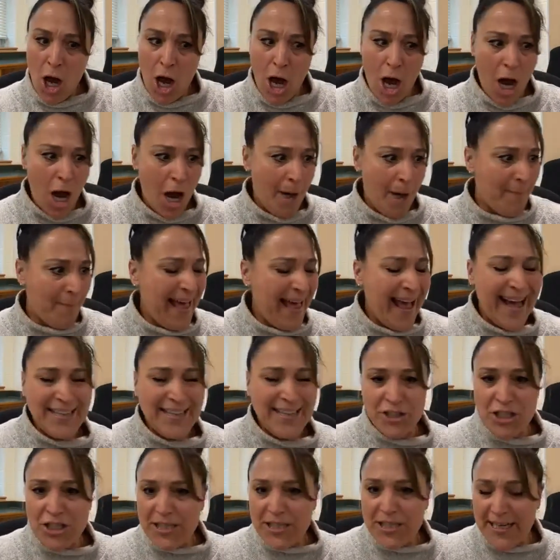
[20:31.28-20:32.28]
um,
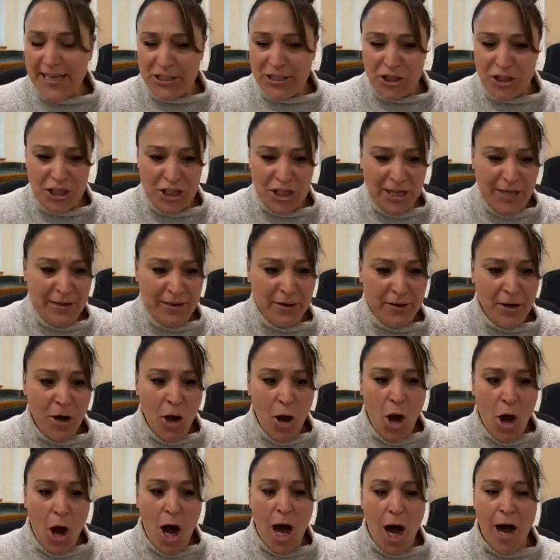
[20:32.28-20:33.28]
agitation,
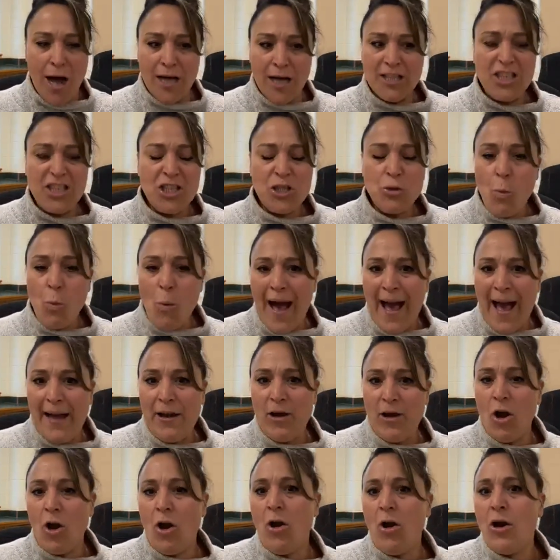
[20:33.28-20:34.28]
uh, sweat,
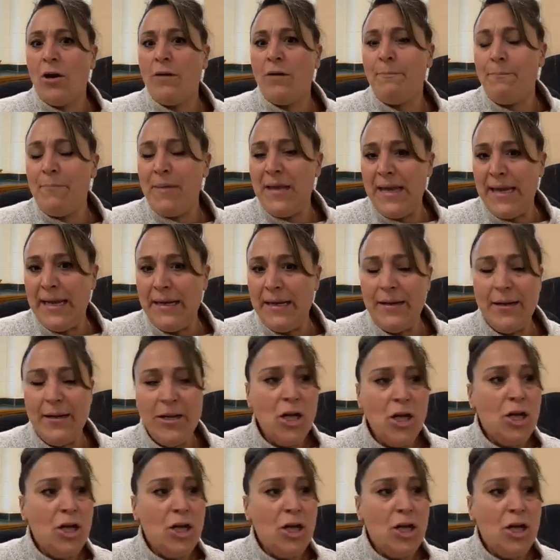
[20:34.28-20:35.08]
heartbeat,